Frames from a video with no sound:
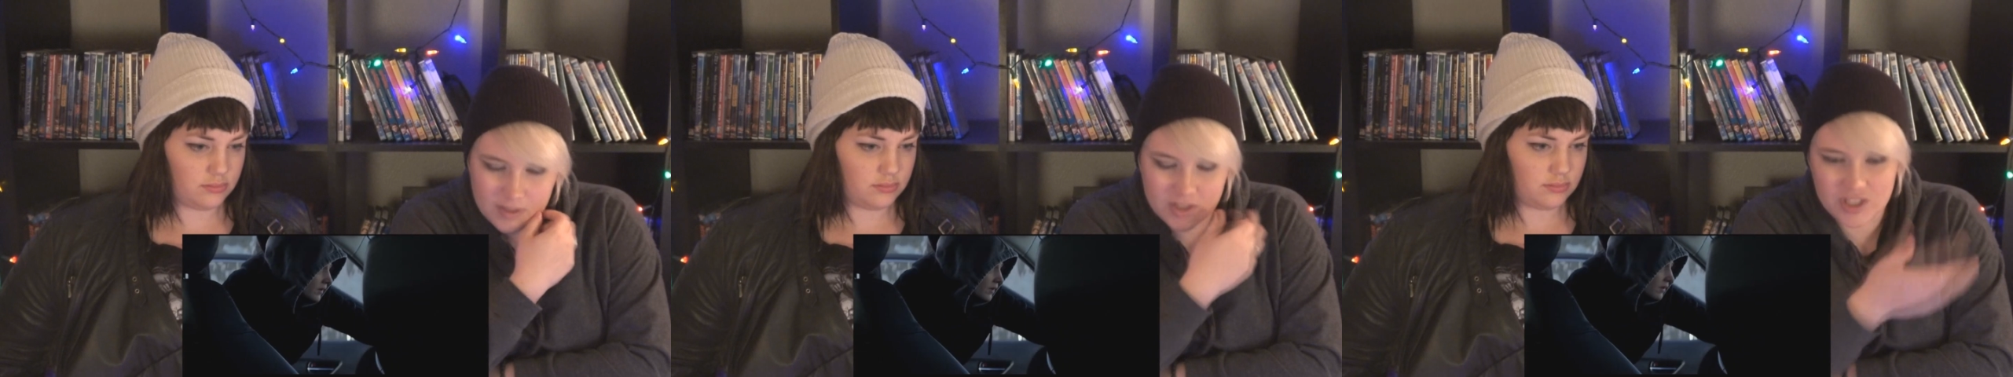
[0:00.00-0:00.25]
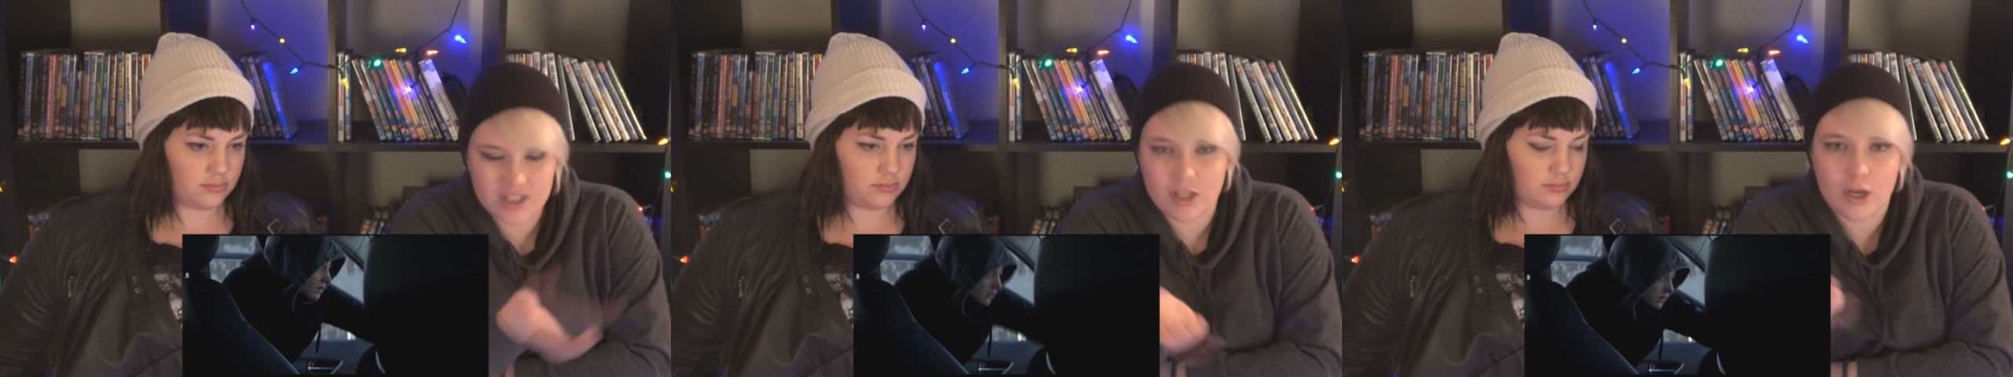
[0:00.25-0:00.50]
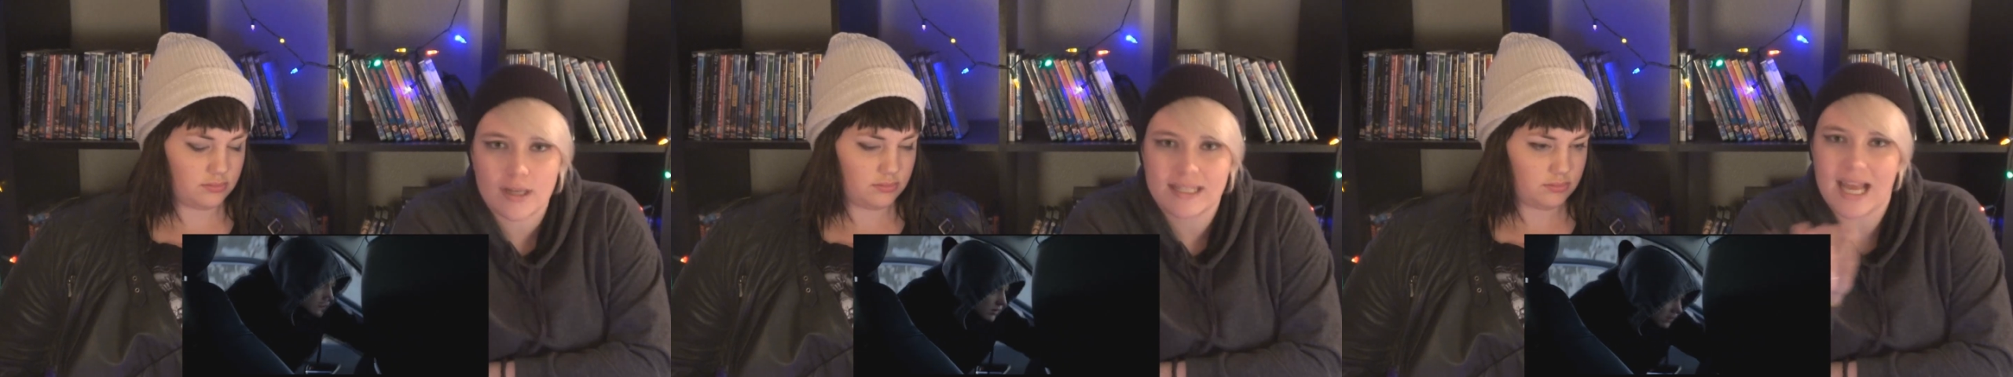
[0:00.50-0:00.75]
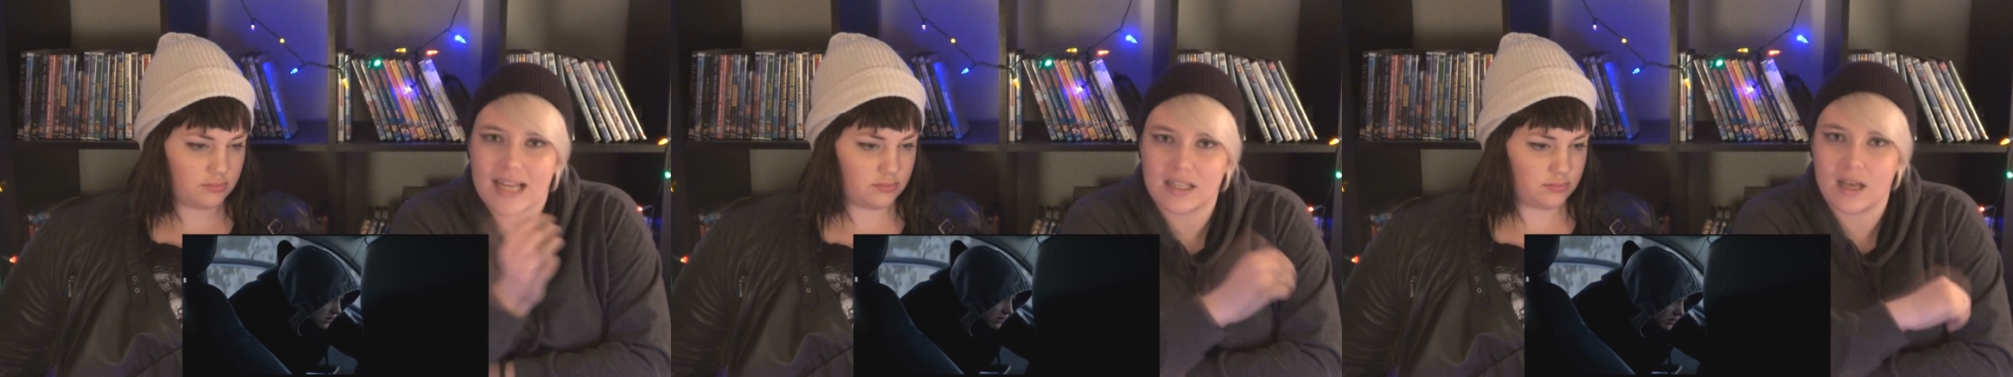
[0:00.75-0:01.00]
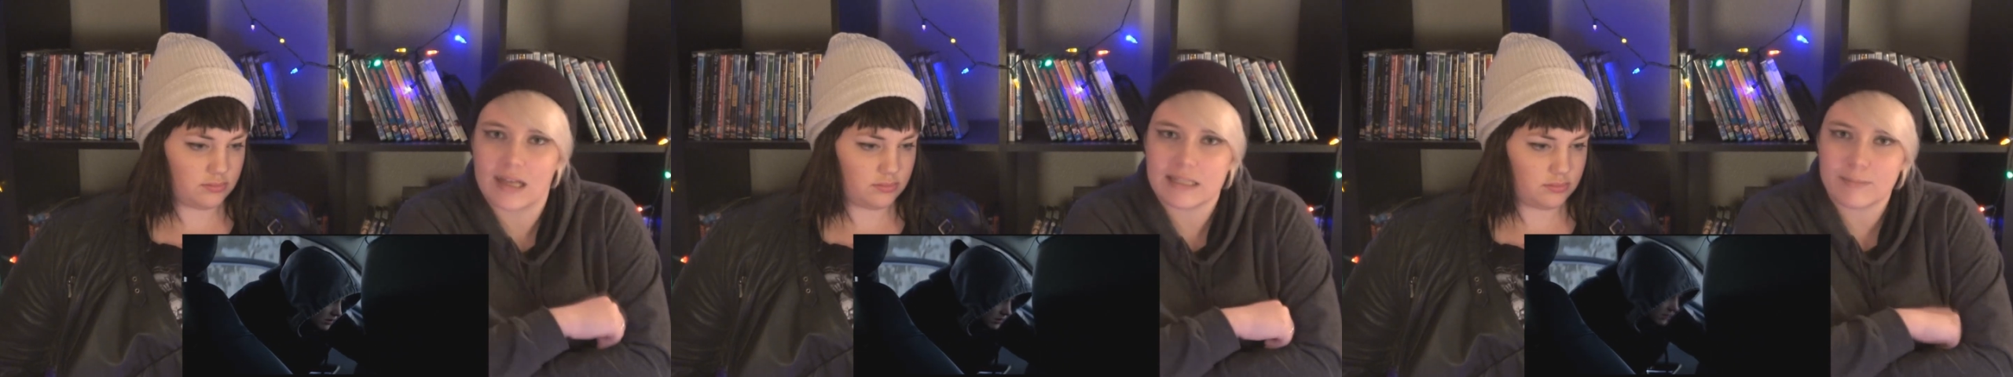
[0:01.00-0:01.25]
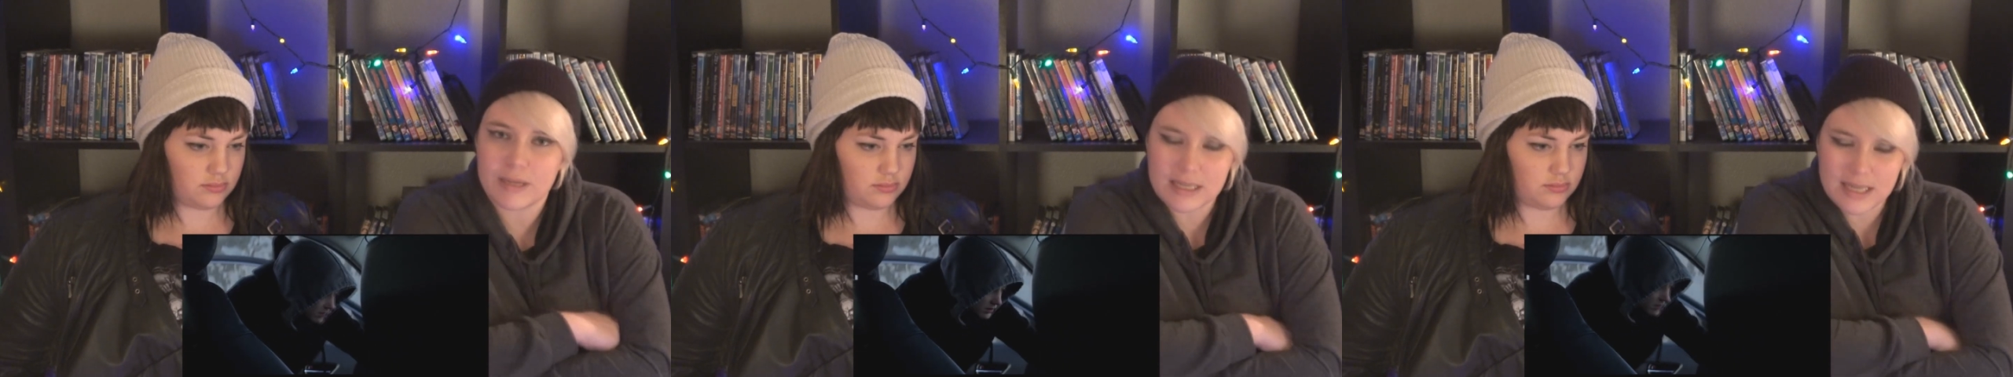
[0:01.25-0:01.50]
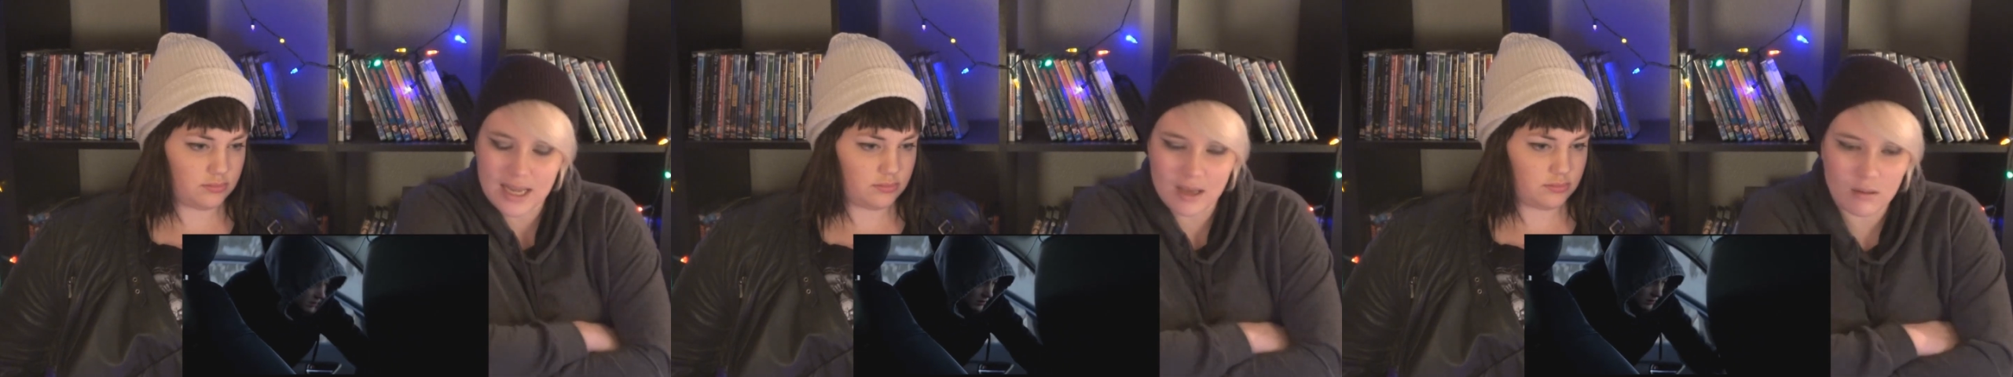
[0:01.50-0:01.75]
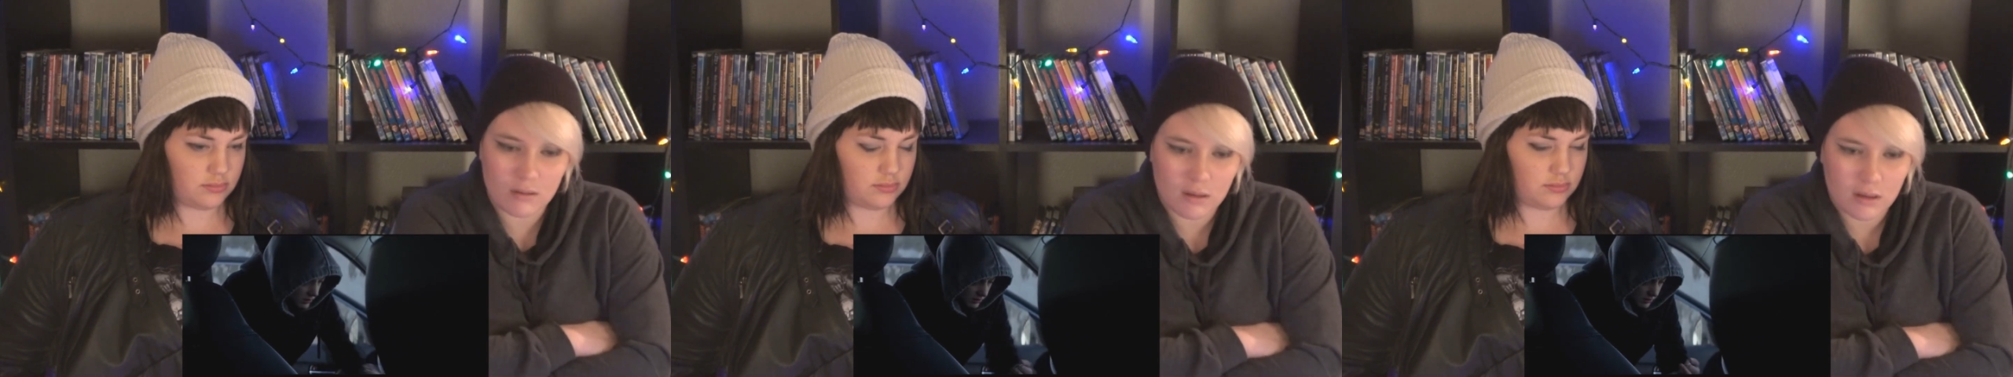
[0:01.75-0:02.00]
Speaker 1: And she's gonna attack the husband
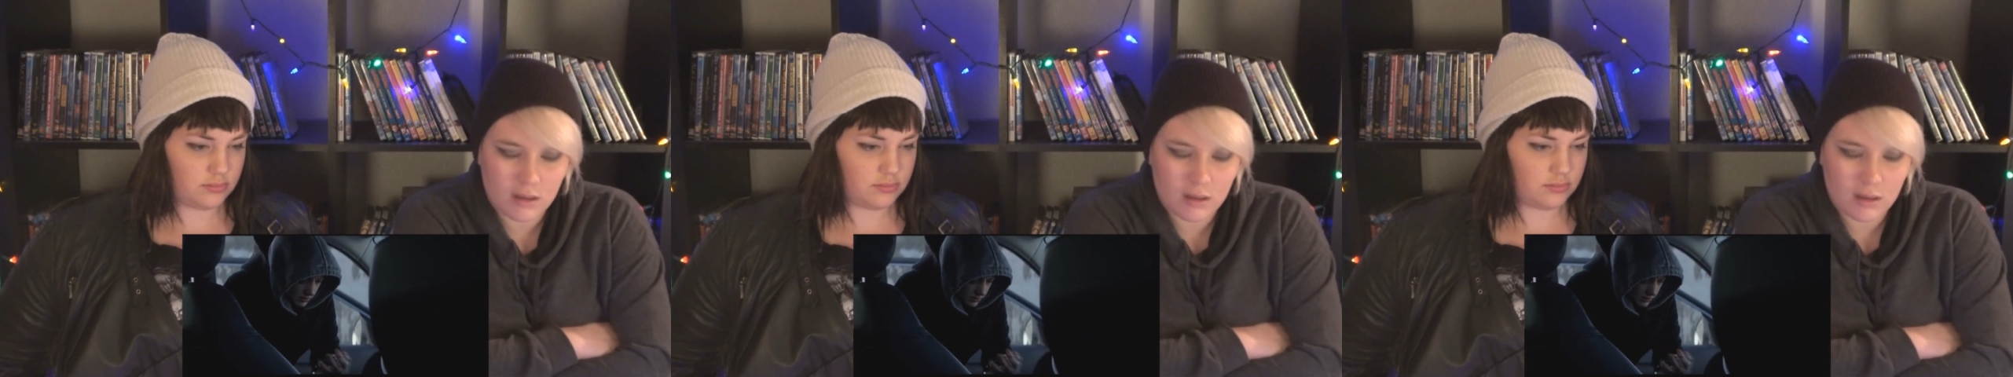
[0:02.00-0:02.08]
now?